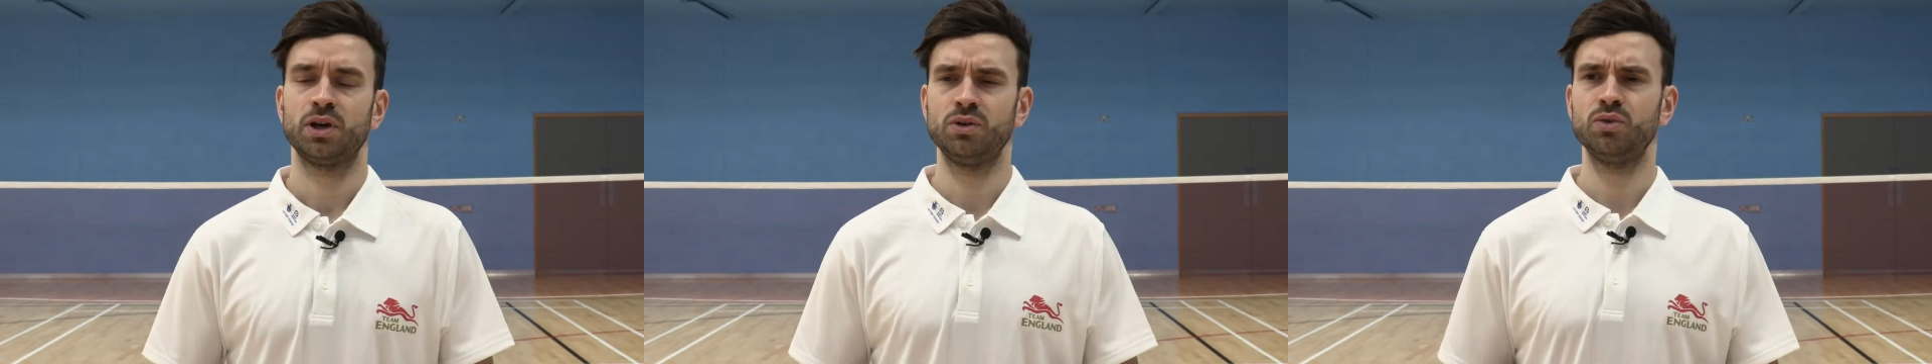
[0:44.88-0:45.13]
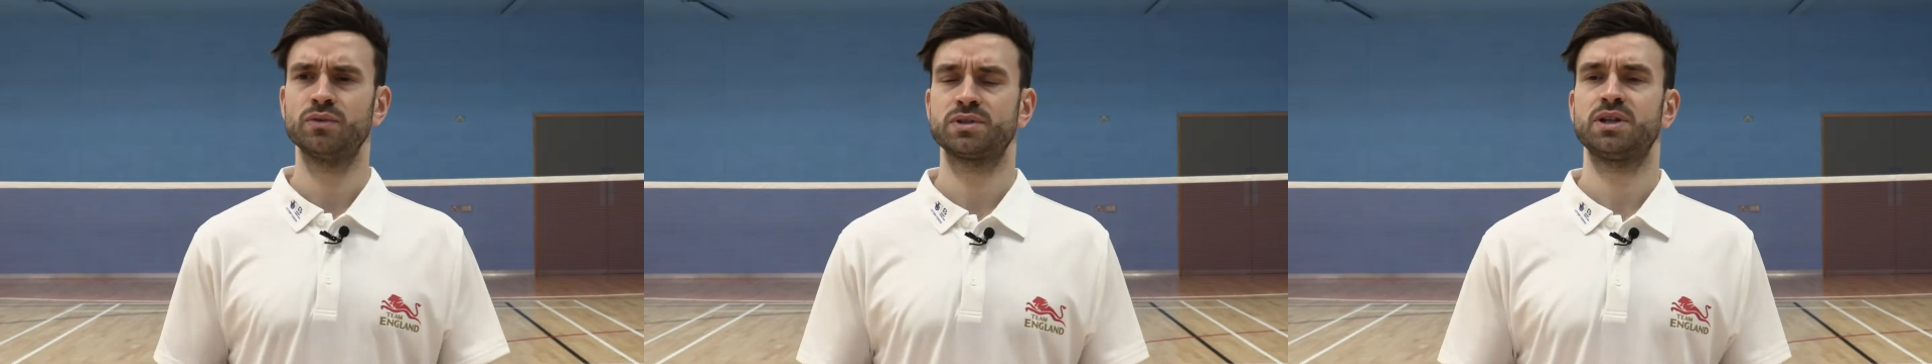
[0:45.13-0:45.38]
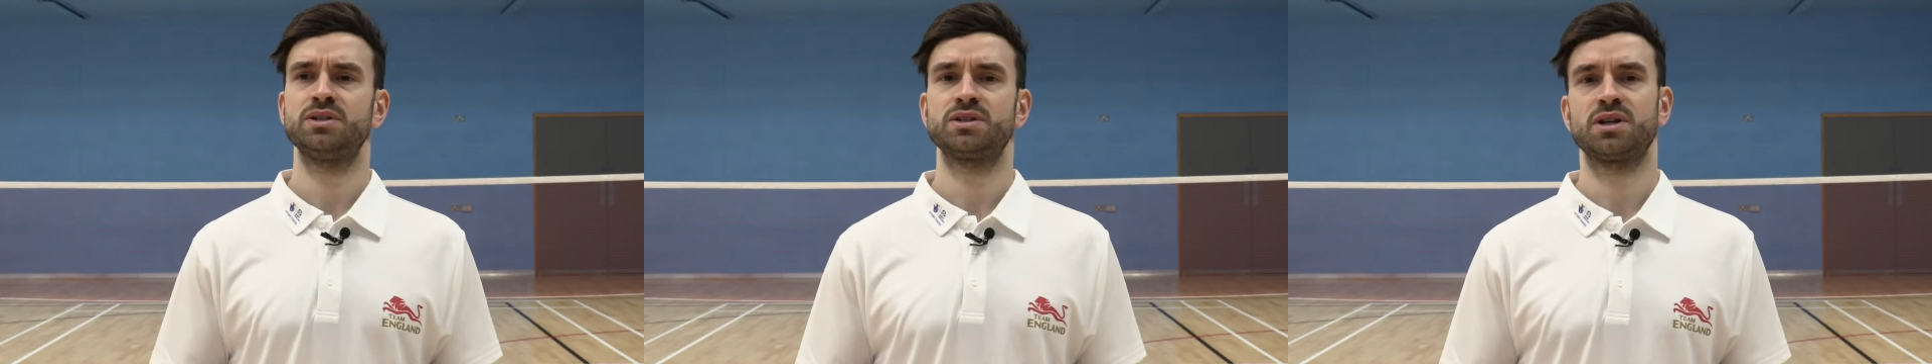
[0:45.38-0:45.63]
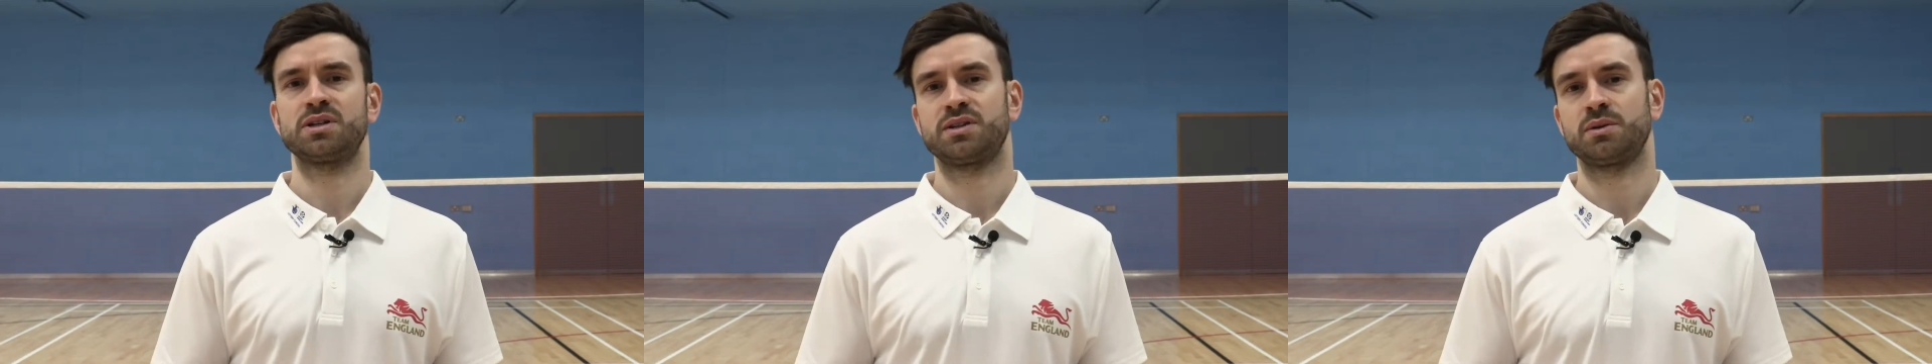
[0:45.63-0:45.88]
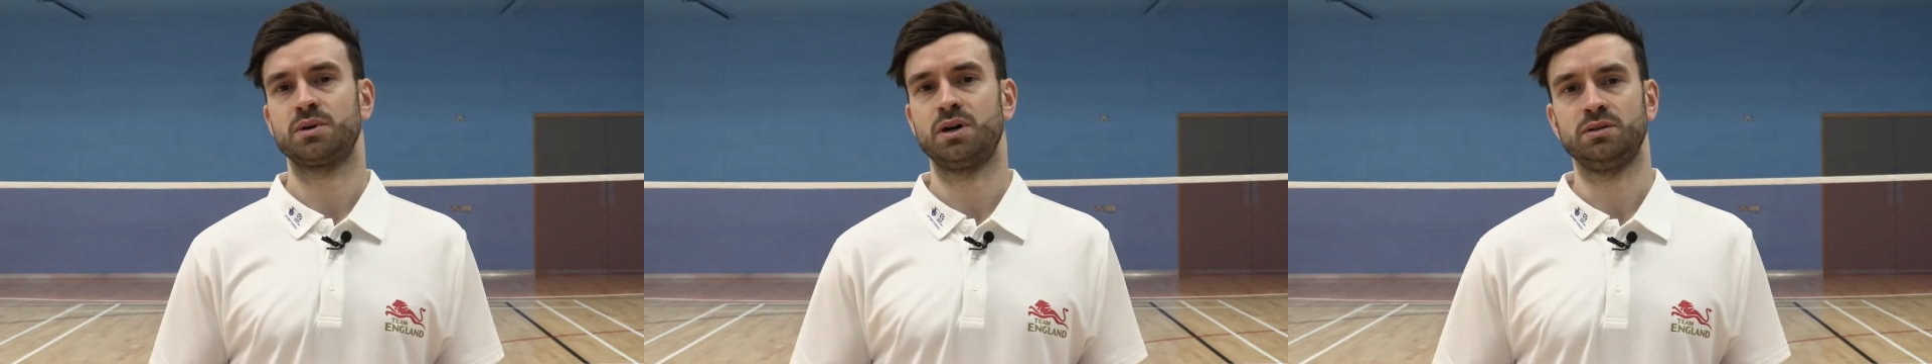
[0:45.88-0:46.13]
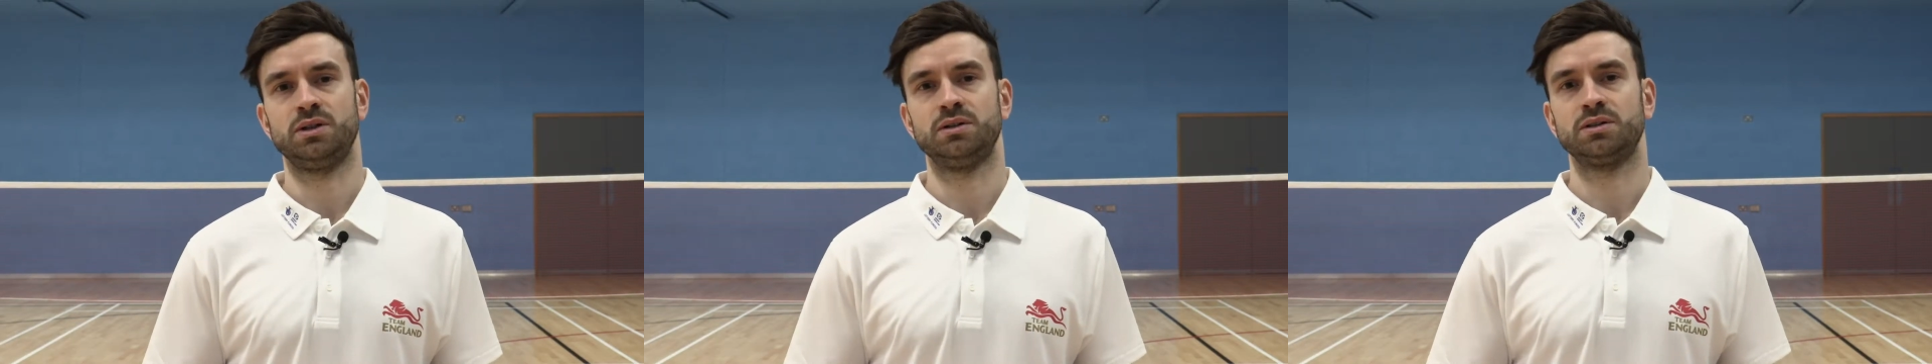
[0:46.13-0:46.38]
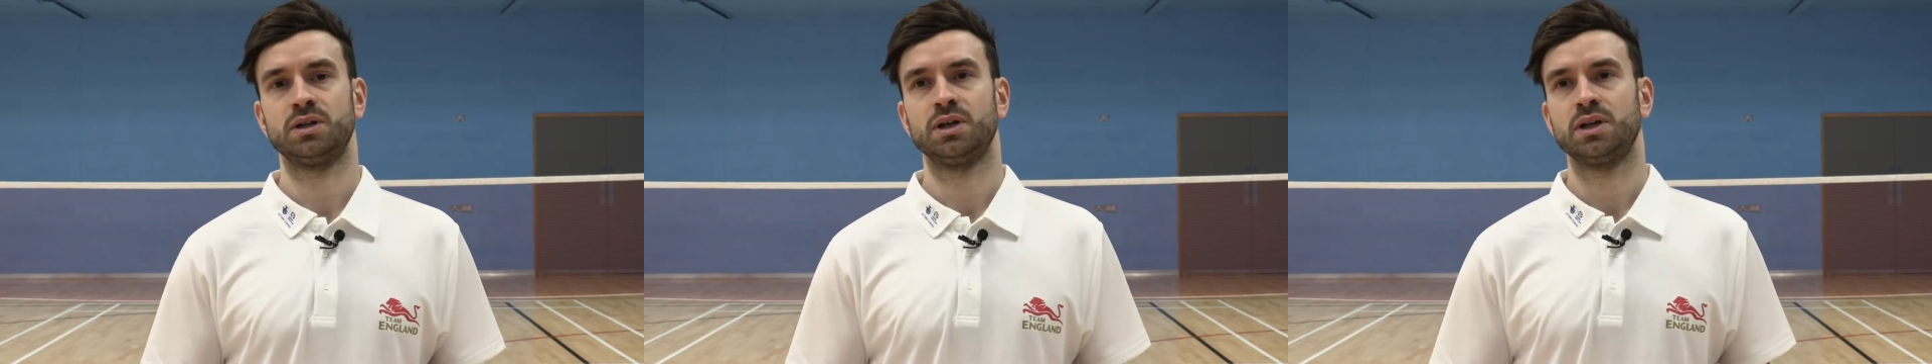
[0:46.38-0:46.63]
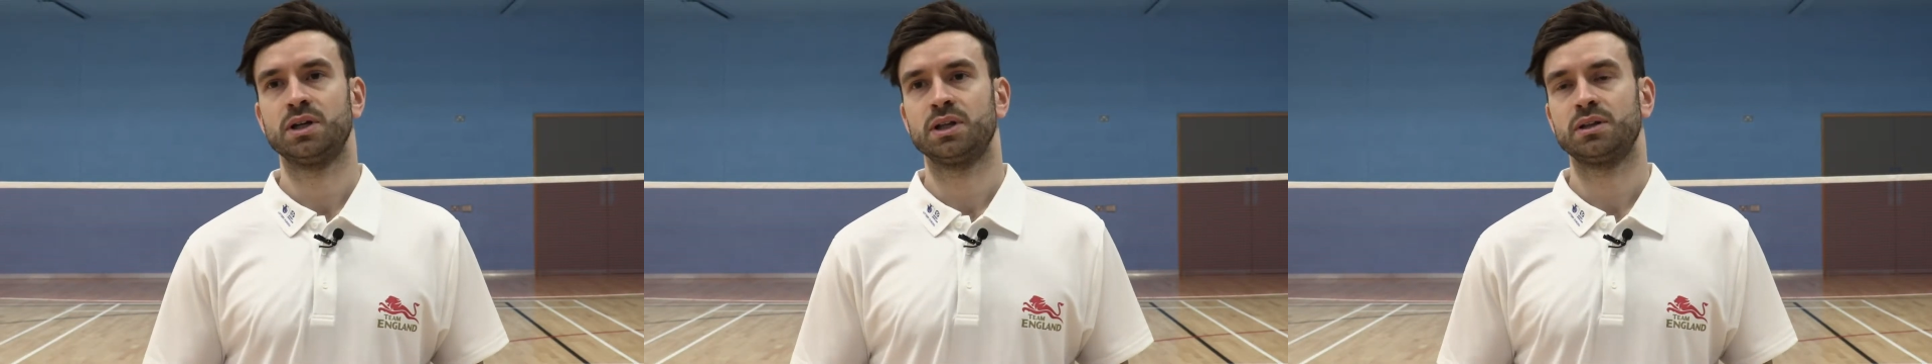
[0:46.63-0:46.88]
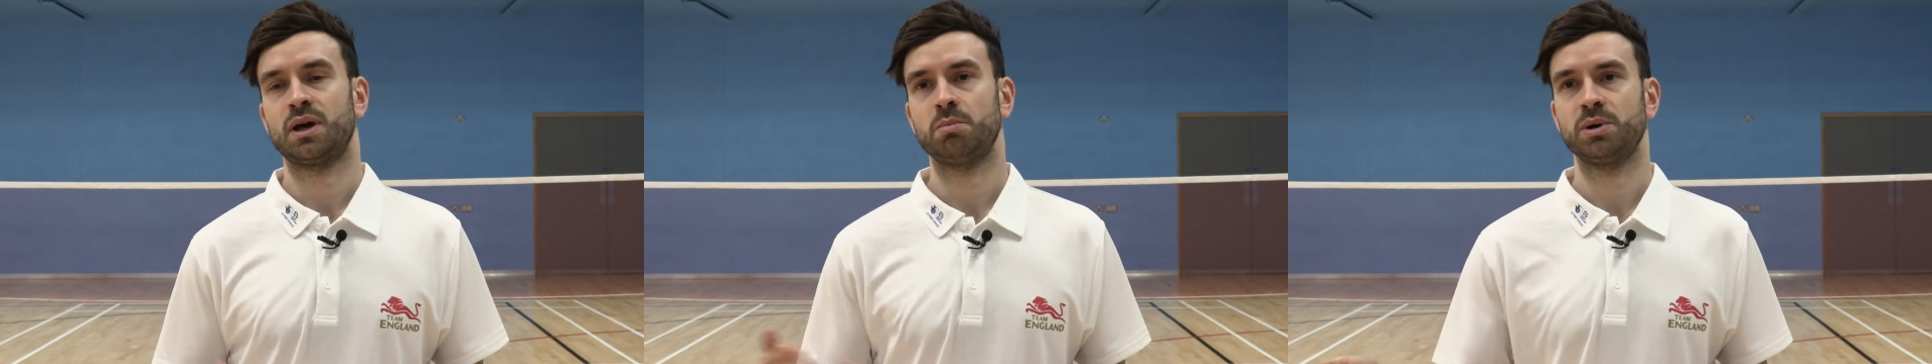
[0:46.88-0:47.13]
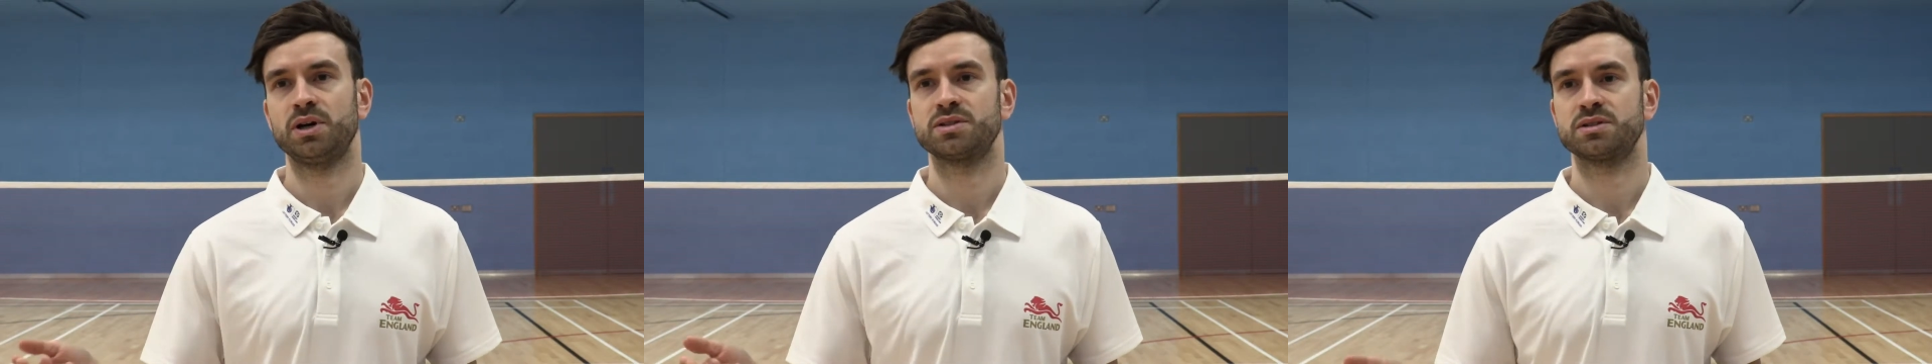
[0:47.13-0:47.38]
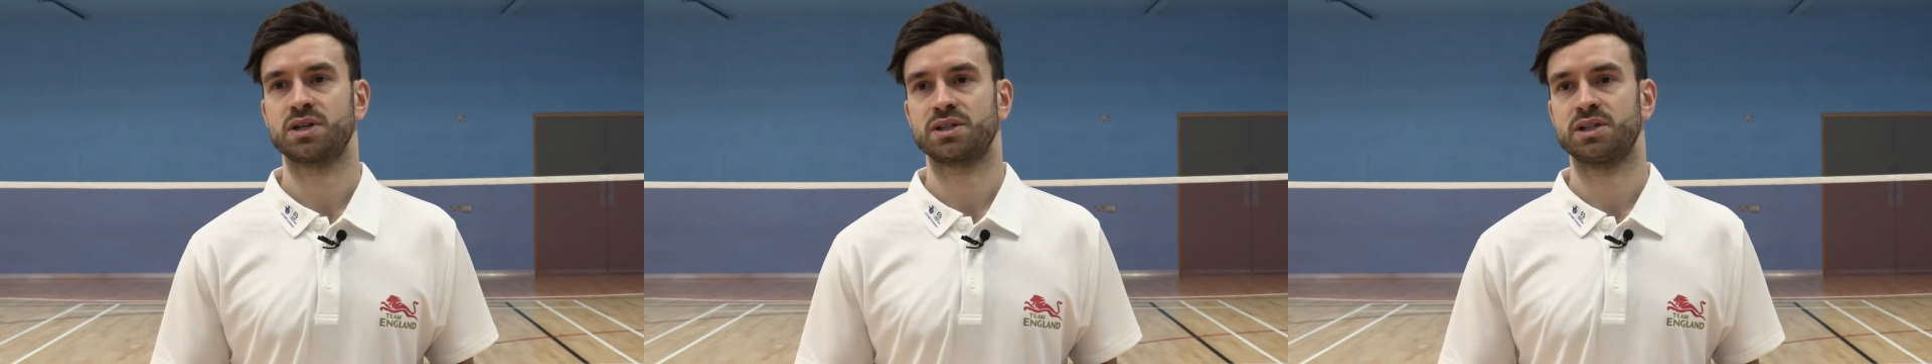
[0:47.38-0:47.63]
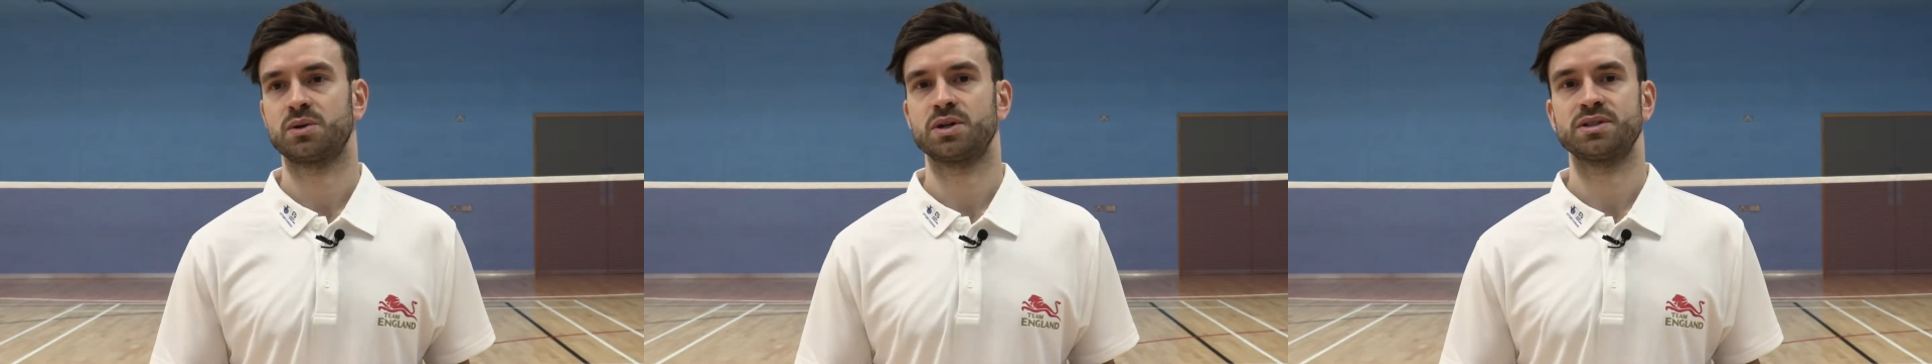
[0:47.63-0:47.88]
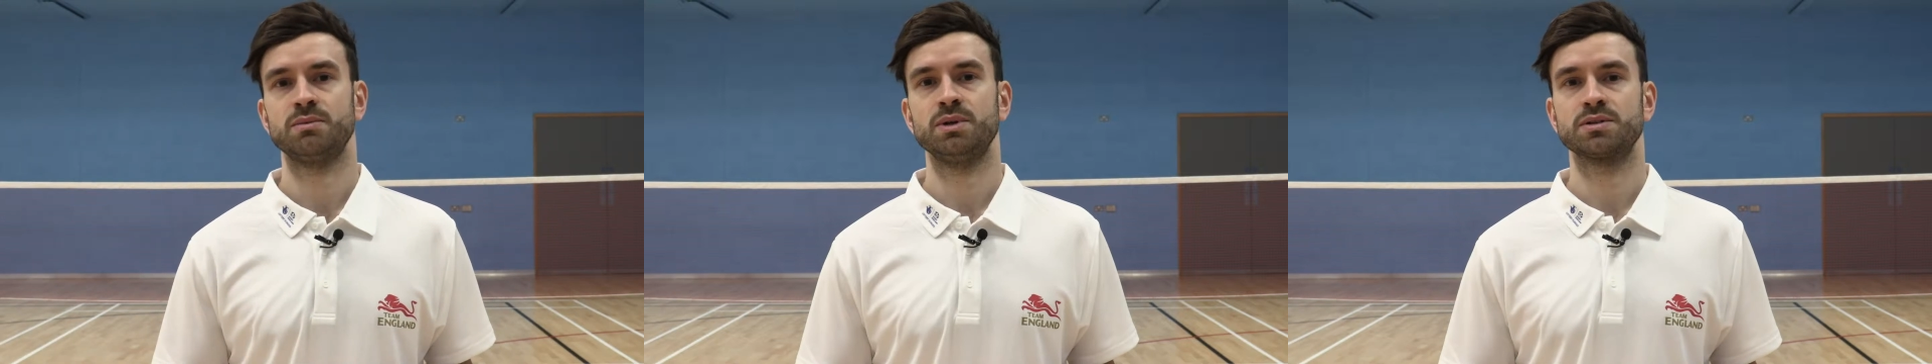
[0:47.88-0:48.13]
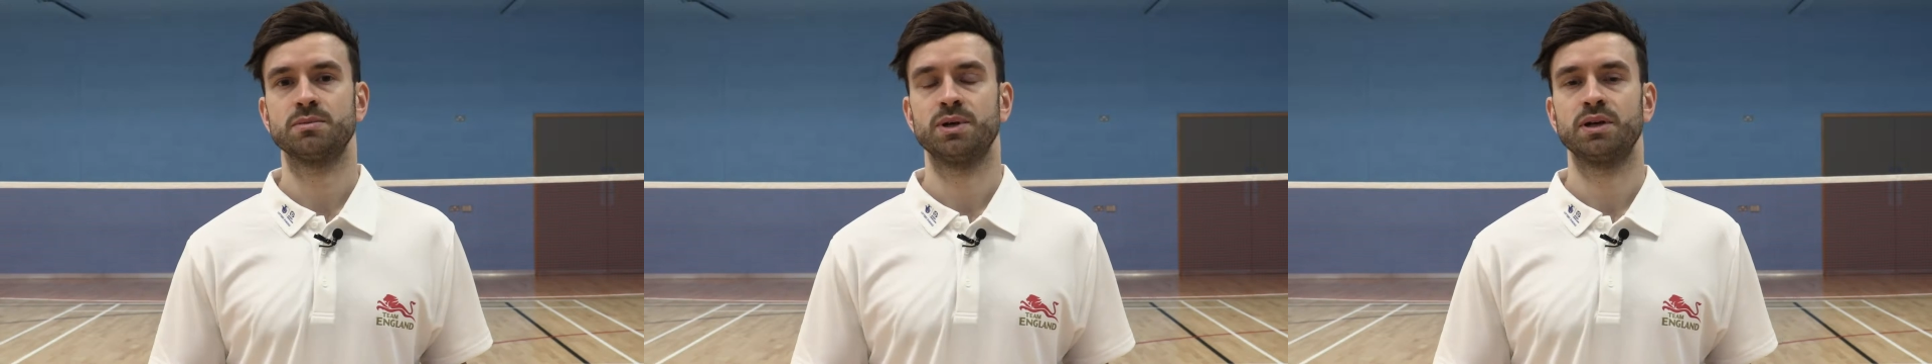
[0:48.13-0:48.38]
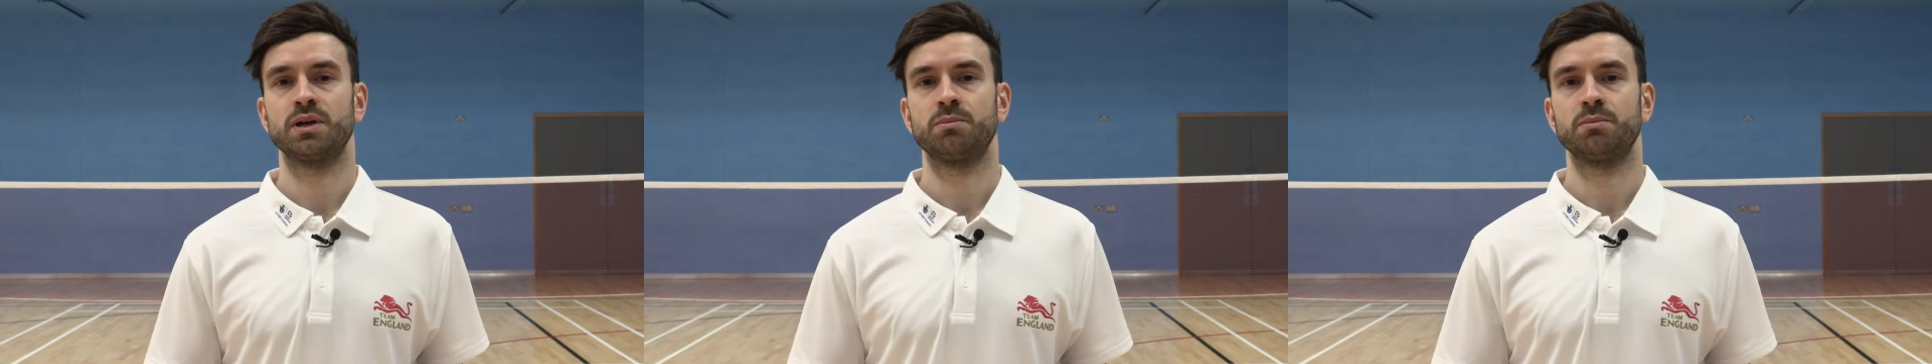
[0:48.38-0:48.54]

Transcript: And all of a sudden you start to think, well, hold on, that person's actually quite similar to me,